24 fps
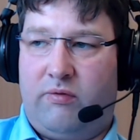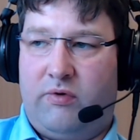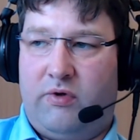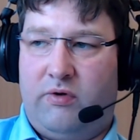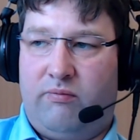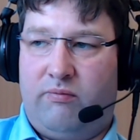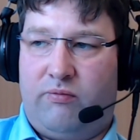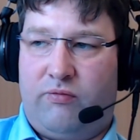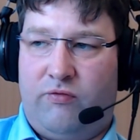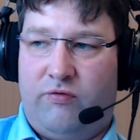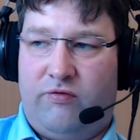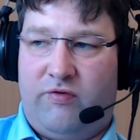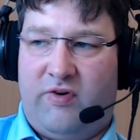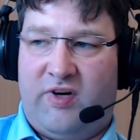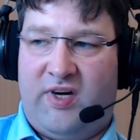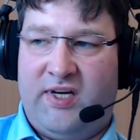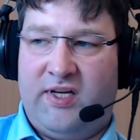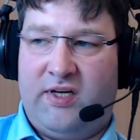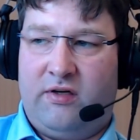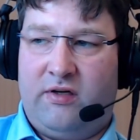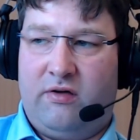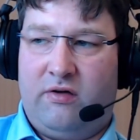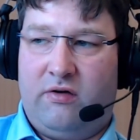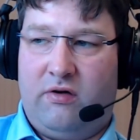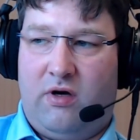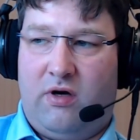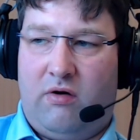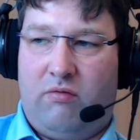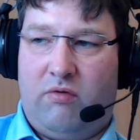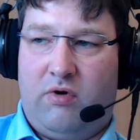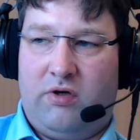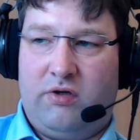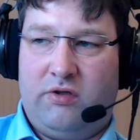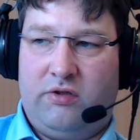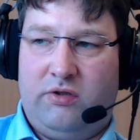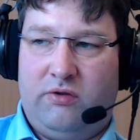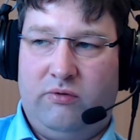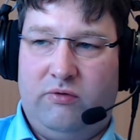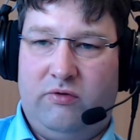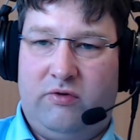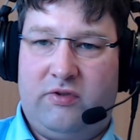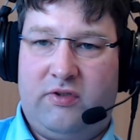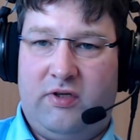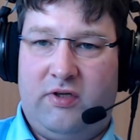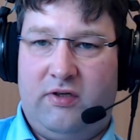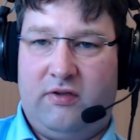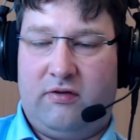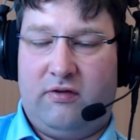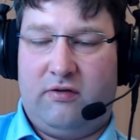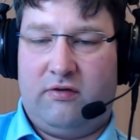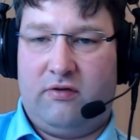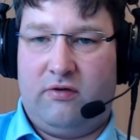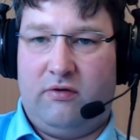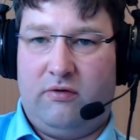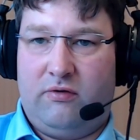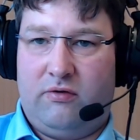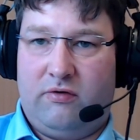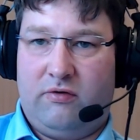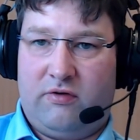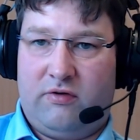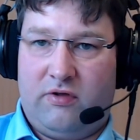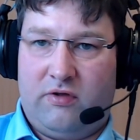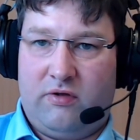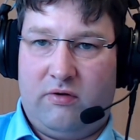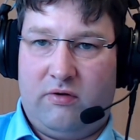we widen our use cases, so to